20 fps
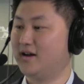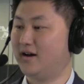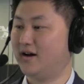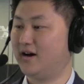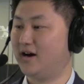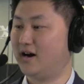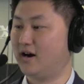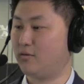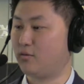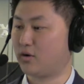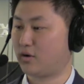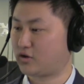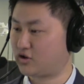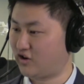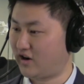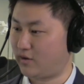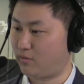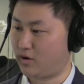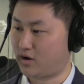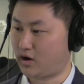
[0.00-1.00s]
Uh, we're
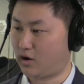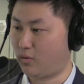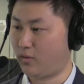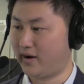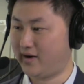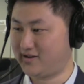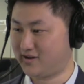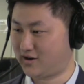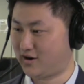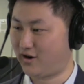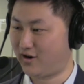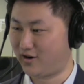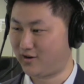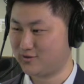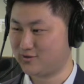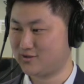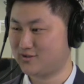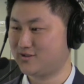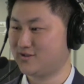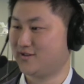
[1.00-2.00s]
trying to work our way into
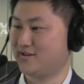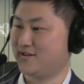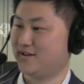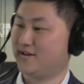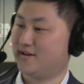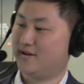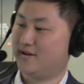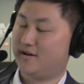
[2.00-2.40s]
cars. Yeah.